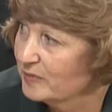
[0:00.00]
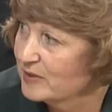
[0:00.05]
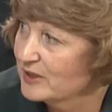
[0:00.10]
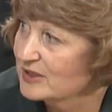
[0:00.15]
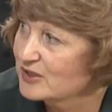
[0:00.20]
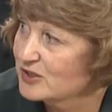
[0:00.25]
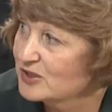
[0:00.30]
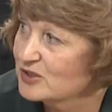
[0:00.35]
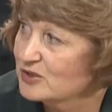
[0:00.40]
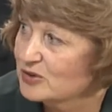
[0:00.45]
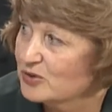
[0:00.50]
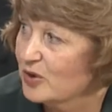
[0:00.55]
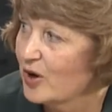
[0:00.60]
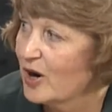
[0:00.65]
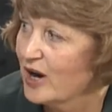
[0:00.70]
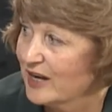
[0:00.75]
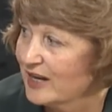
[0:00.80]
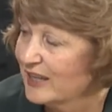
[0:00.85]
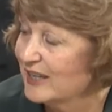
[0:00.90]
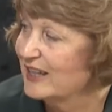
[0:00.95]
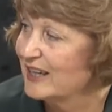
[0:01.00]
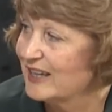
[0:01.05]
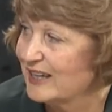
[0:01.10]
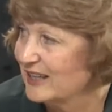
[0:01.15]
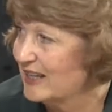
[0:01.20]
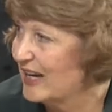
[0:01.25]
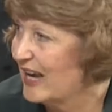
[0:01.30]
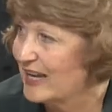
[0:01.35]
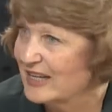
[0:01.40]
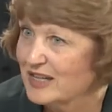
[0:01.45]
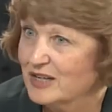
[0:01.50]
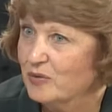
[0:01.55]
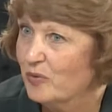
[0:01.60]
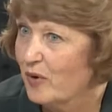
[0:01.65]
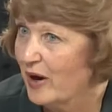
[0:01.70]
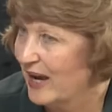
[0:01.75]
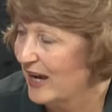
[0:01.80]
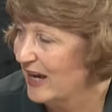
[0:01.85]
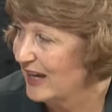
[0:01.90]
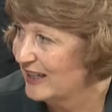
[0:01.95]
is trying in any
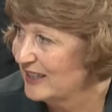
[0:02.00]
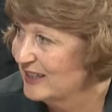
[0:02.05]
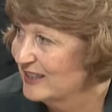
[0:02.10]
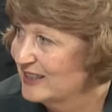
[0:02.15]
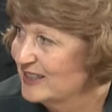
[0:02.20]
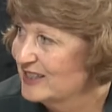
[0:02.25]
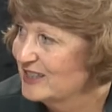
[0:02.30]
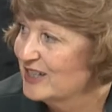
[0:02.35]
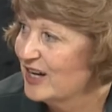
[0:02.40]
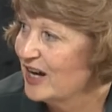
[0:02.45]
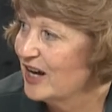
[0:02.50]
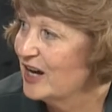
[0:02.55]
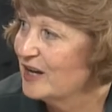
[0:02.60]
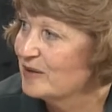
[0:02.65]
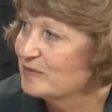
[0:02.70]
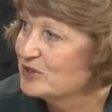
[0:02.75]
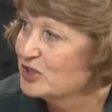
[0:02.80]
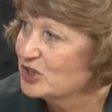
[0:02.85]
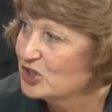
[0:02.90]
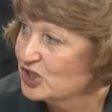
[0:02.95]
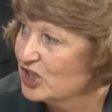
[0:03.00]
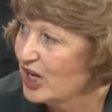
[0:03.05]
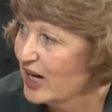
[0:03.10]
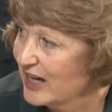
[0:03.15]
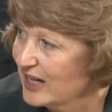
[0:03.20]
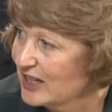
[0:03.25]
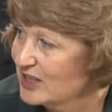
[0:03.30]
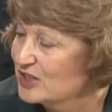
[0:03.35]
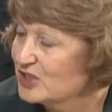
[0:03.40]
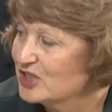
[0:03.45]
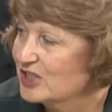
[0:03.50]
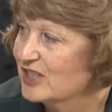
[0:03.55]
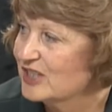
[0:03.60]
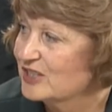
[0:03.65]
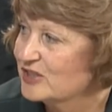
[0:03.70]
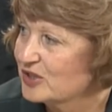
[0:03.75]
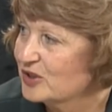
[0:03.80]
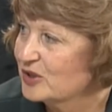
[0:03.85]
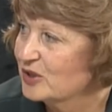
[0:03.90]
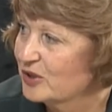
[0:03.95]
way to change
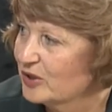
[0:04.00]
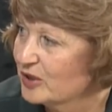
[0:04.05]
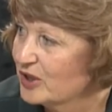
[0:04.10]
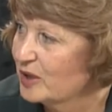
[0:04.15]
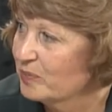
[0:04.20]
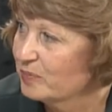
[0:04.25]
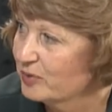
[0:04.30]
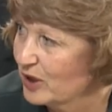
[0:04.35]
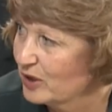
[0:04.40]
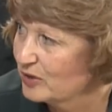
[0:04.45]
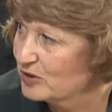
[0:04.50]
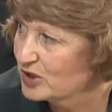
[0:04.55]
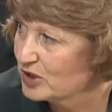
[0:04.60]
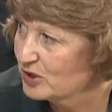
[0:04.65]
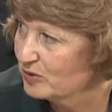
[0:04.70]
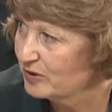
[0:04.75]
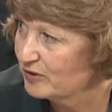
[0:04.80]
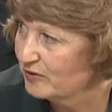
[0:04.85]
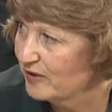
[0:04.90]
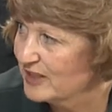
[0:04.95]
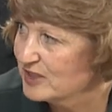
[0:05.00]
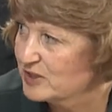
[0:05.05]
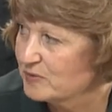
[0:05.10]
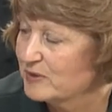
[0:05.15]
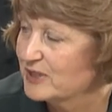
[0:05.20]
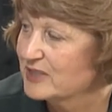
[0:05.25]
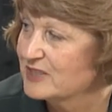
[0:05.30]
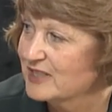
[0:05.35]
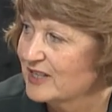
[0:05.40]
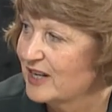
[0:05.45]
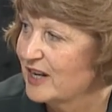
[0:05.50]
its current approach to investment.